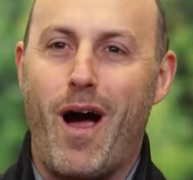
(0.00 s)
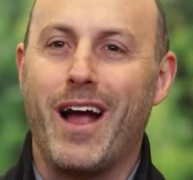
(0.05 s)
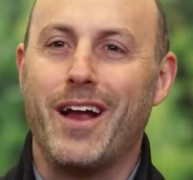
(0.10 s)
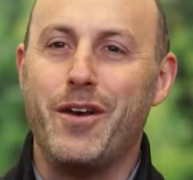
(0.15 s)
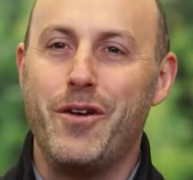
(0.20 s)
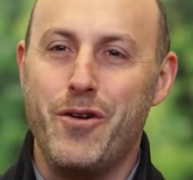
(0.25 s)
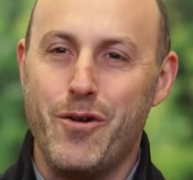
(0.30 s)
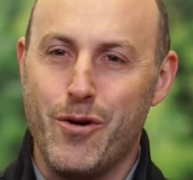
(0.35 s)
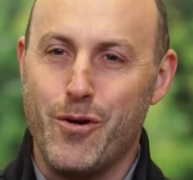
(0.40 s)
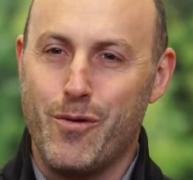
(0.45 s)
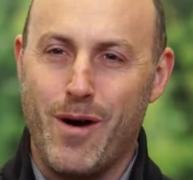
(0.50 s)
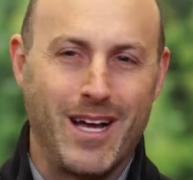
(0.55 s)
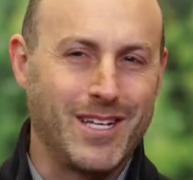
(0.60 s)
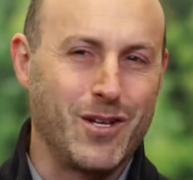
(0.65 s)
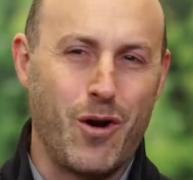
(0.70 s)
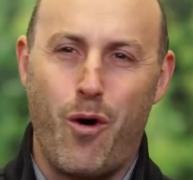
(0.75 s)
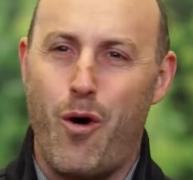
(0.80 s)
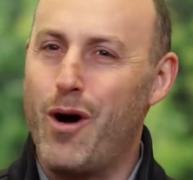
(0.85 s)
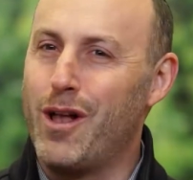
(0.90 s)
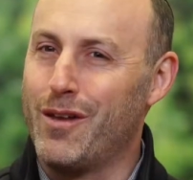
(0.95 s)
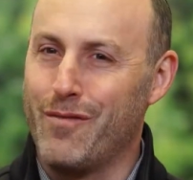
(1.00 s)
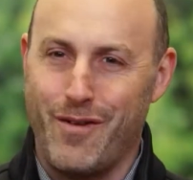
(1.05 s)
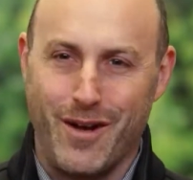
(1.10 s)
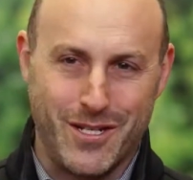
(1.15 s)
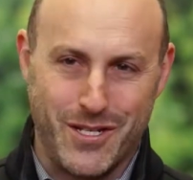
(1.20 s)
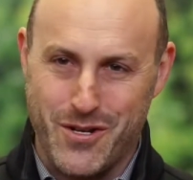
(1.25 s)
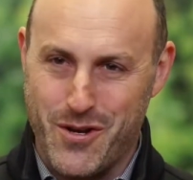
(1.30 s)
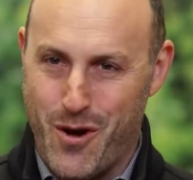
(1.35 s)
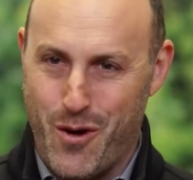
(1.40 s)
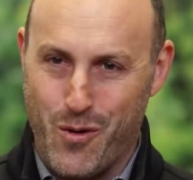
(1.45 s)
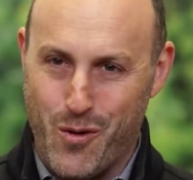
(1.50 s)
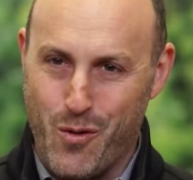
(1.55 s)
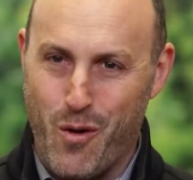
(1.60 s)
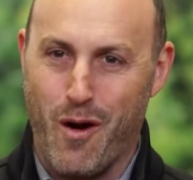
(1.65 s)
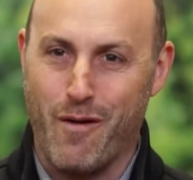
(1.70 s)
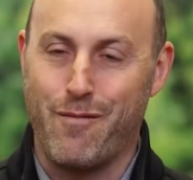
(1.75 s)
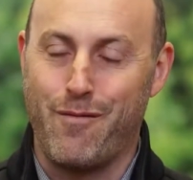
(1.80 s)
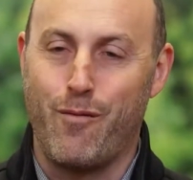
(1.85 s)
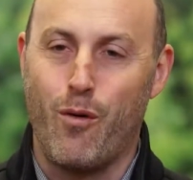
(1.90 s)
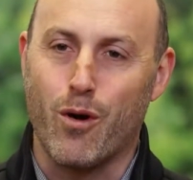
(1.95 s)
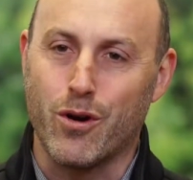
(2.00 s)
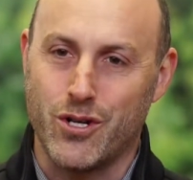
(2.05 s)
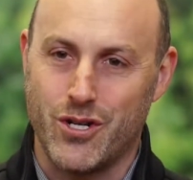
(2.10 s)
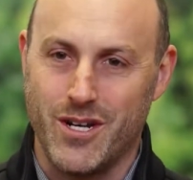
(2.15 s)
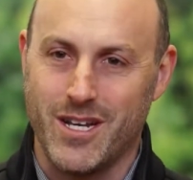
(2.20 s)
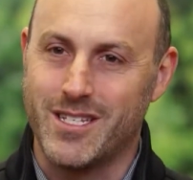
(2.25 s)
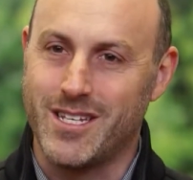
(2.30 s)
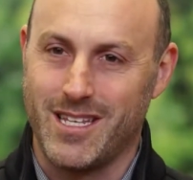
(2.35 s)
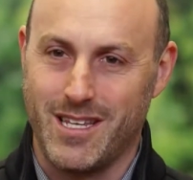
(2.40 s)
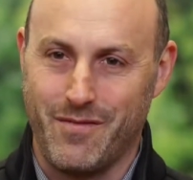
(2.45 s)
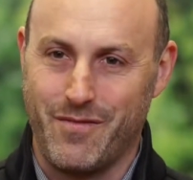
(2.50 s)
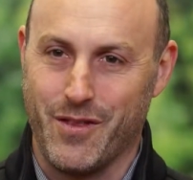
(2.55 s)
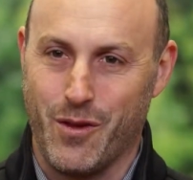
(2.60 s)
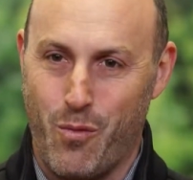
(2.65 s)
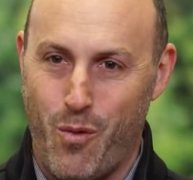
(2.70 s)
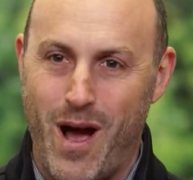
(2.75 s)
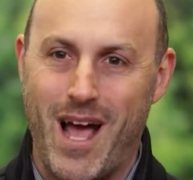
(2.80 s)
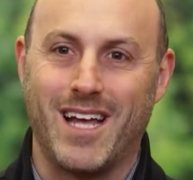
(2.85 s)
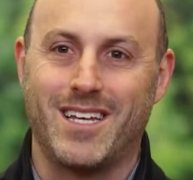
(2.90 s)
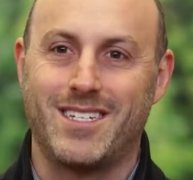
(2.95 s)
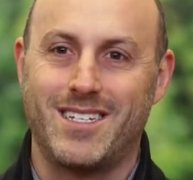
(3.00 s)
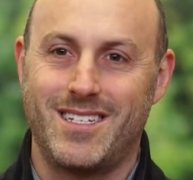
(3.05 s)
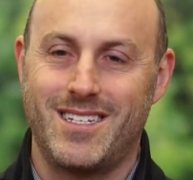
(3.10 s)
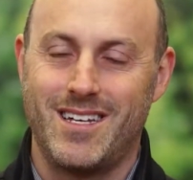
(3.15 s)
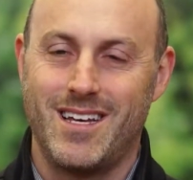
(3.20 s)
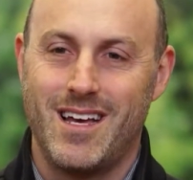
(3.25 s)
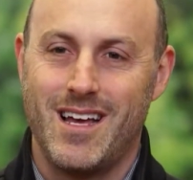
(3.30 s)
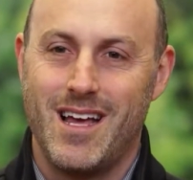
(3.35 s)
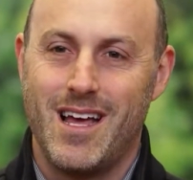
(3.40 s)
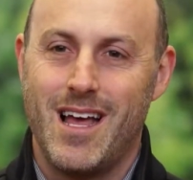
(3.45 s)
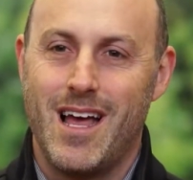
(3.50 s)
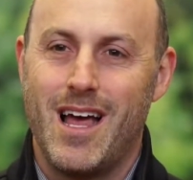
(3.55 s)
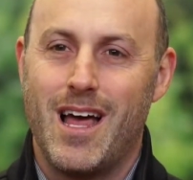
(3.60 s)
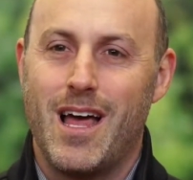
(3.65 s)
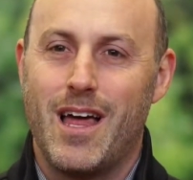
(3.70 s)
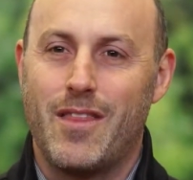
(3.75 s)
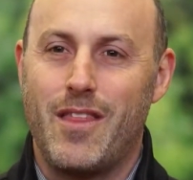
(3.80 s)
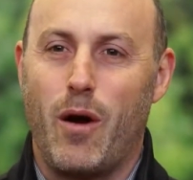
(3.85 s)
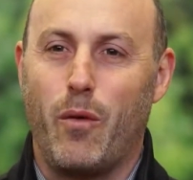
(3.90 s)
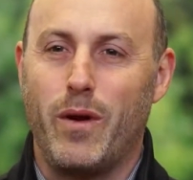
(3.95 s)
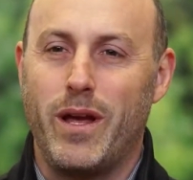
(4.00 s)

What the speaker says: I knew, as all of us know who are fortunate to live in the West, that